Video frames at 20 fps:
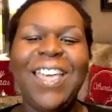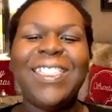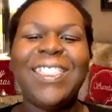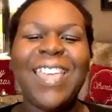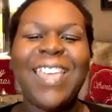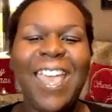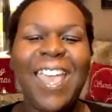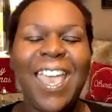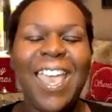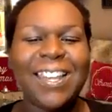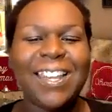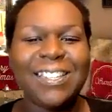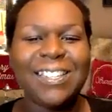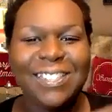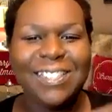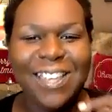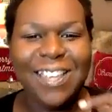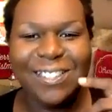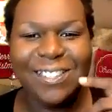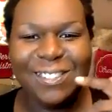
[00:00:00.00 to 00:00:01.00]
They had it
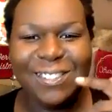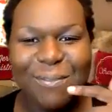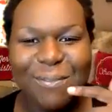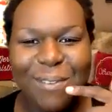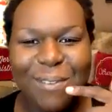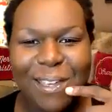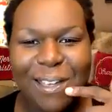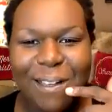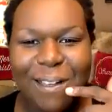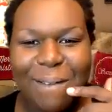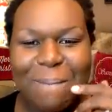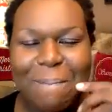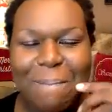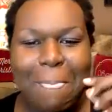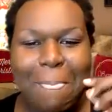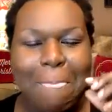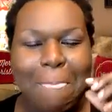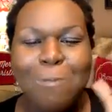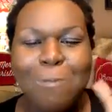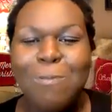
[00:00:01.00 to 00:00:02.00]
set to where,
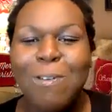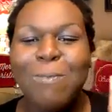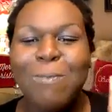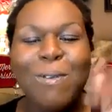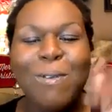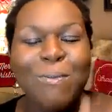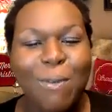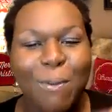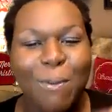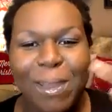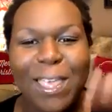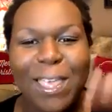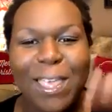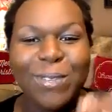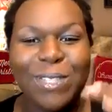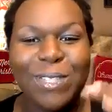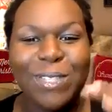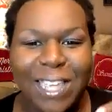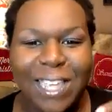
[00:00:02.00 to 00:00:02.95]
well, we were playing with